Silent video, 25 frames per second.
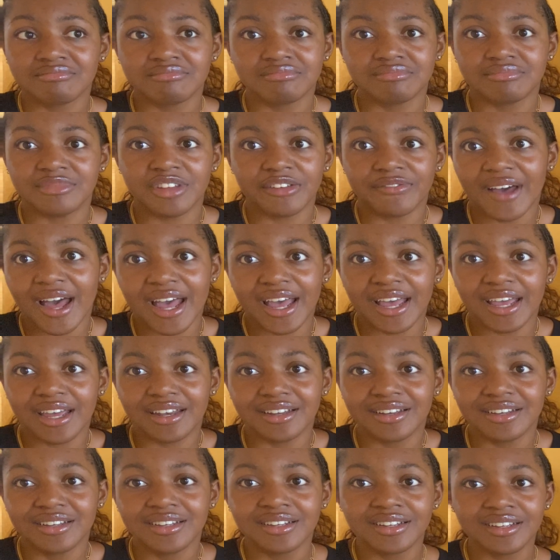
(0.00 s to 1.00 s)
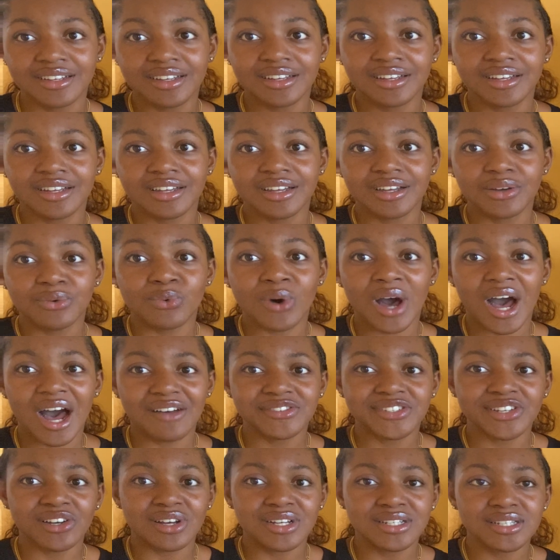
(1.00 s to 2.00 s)
defined, we'll have
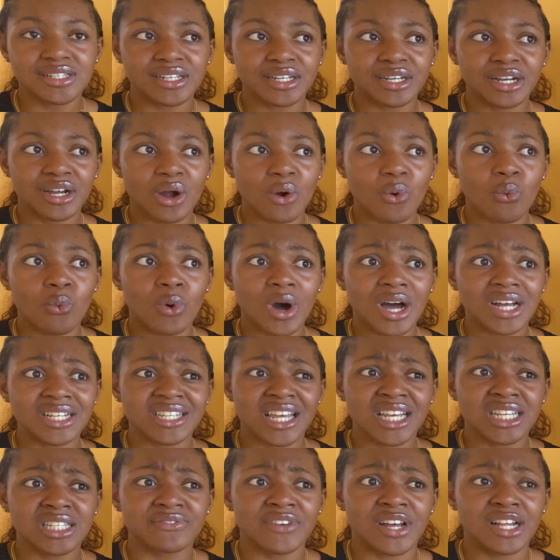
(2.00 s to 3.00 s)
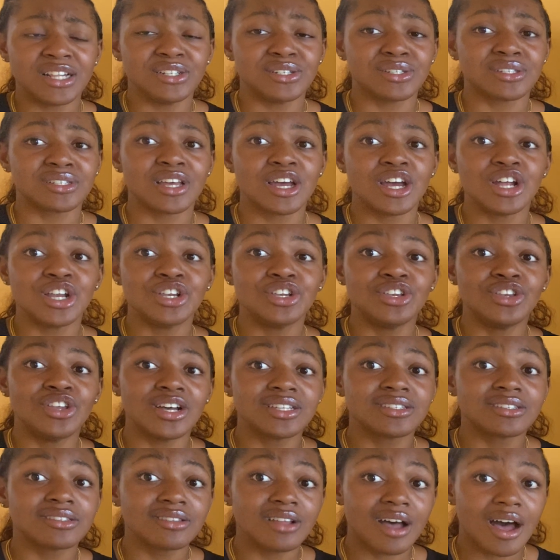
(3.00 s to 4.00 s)
to consider what x values
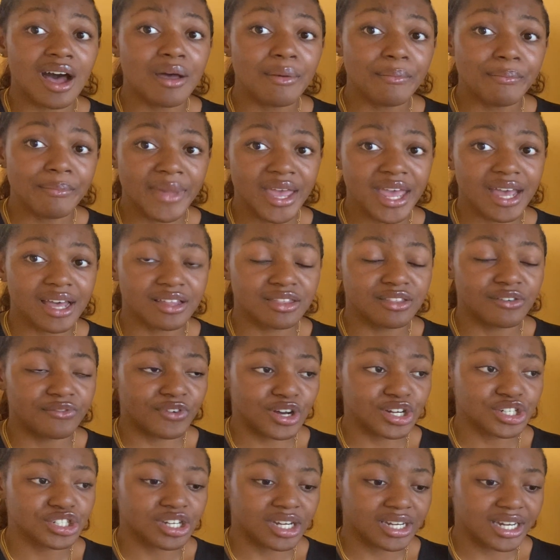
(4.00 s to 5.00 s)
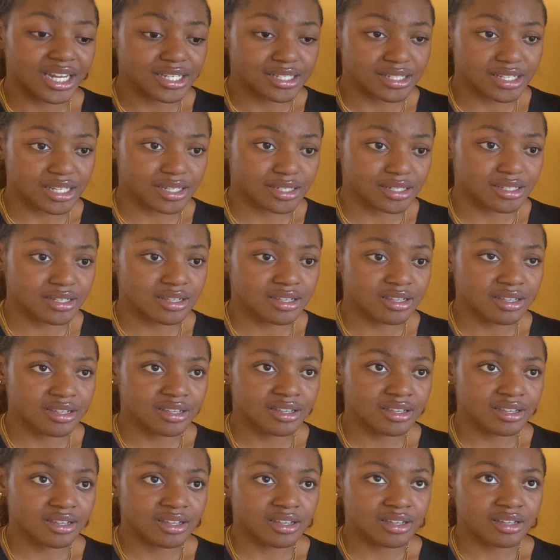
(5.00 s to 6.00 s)
does not make the function exist.
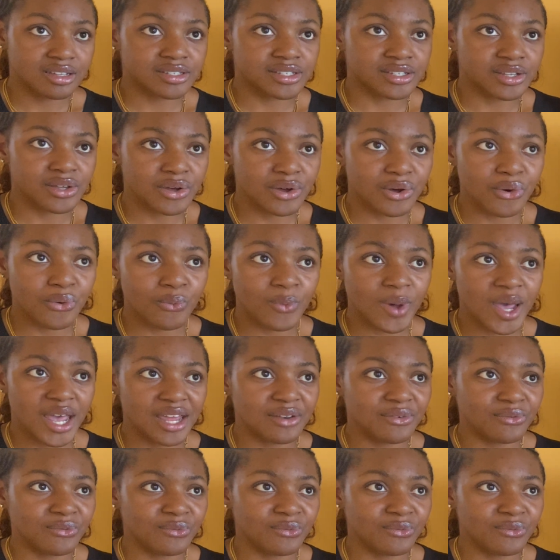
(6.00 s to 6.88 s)
So when